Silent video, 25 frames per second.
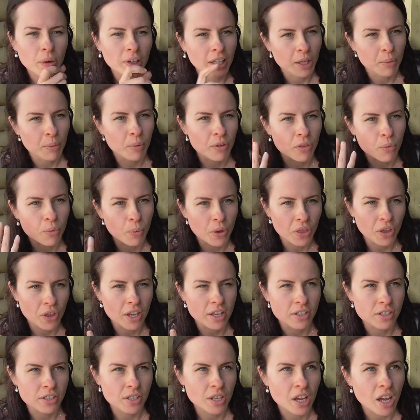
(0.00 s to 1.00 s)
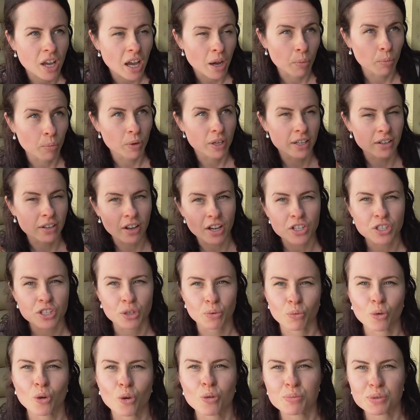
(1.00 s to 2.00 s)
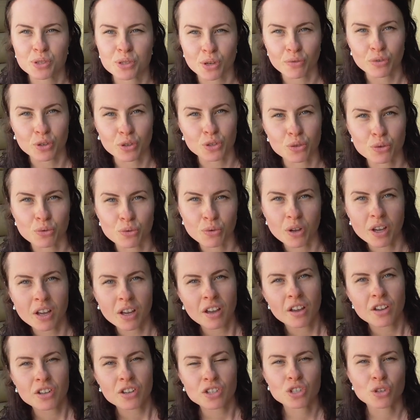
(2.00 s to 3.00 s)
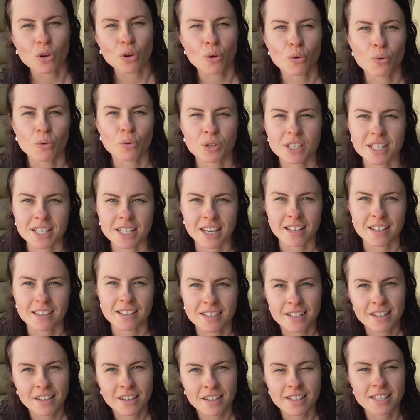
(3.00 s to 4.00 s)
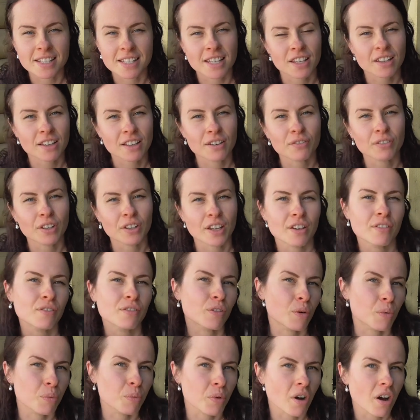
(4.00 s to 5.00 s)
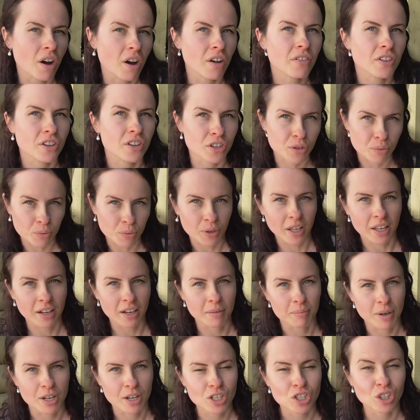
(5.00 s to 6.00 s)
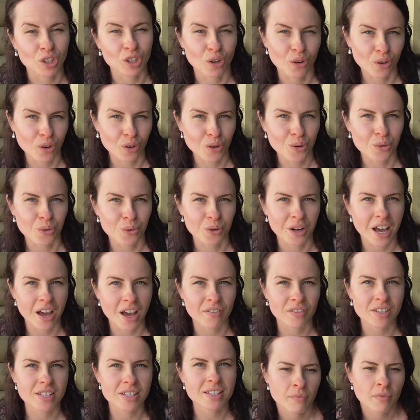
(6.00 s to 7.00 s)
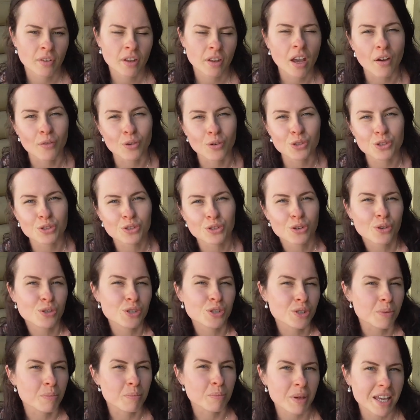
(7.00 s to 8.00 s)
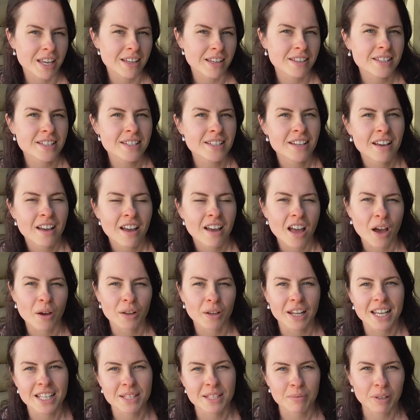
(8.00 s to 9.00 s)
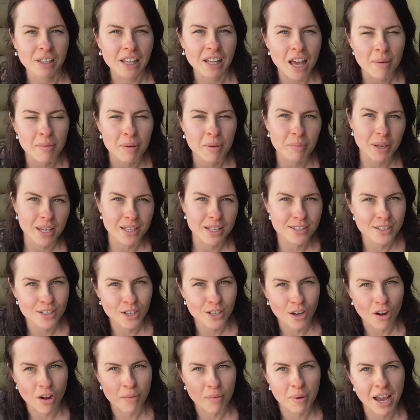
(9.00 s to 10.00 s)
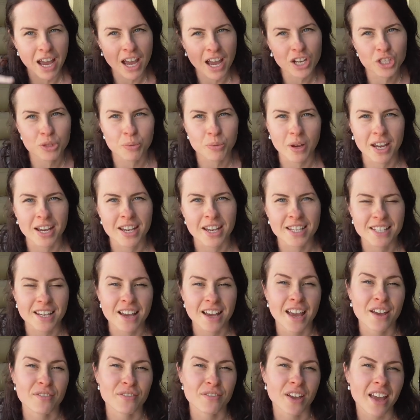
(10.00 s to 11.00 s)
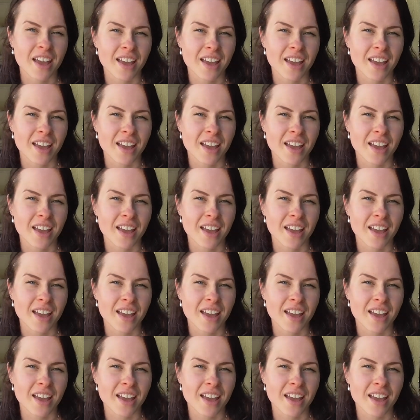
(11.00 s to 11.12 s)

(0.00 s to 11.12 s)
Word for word: quickly when the weather is um, really nice and warm so if you do sow seeds consecutively for a while then you will get a much longer corn harvest I've also sown some beans I like some climbing beans to go up my archways I have